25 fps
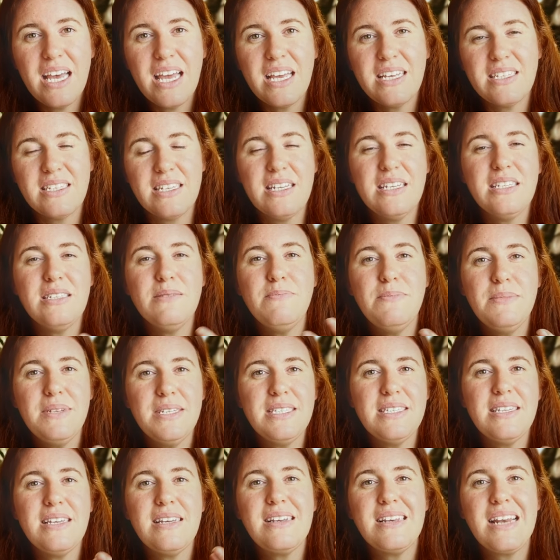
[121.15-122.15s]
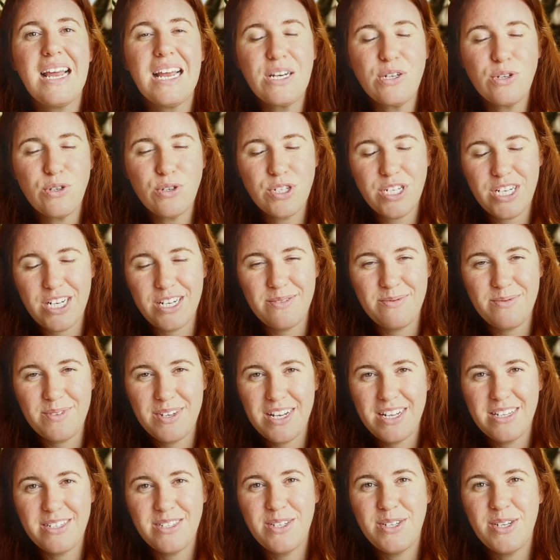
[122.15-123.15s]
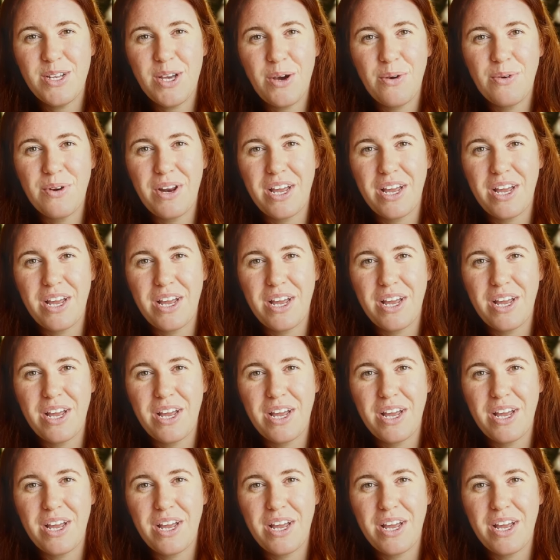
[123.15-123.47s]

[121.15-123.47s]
is it is missing nitrogen. There's no